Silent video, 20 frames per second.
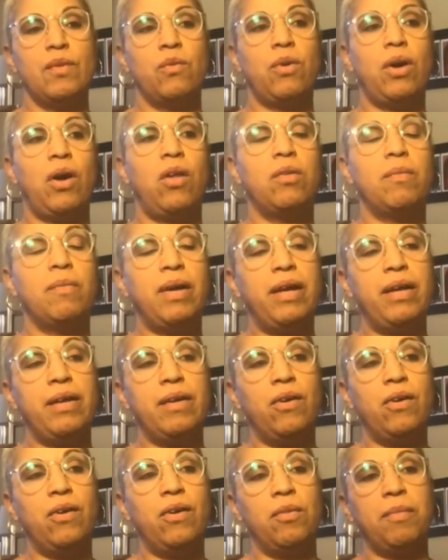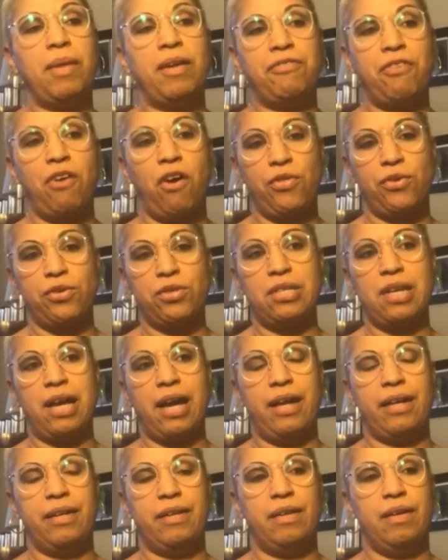Well, on my father's
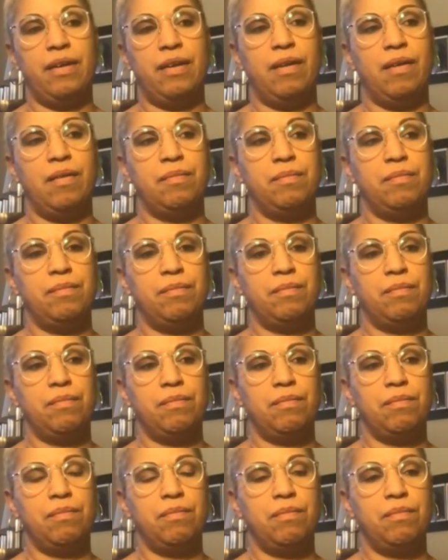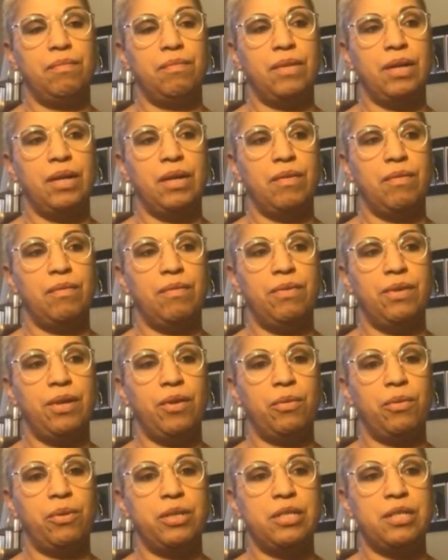side,
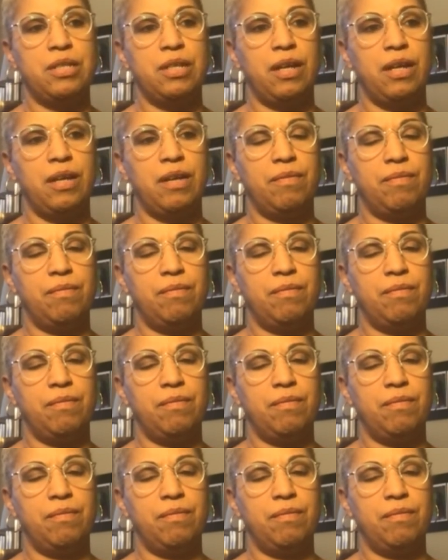there was a